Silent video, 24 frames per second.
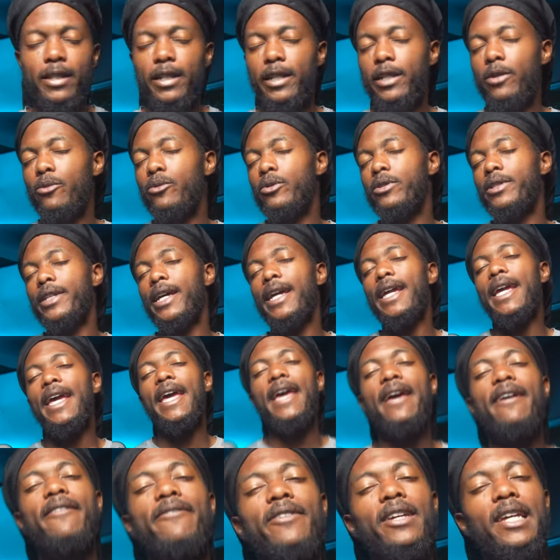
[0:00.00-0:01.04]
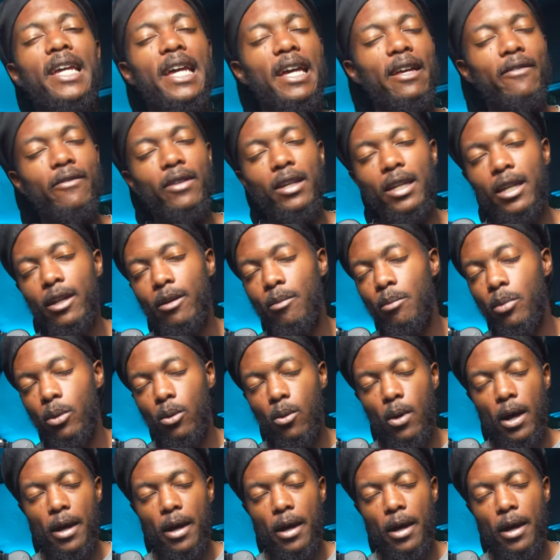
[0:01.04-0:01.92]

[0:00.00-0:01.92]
and it was a heavy gimbal.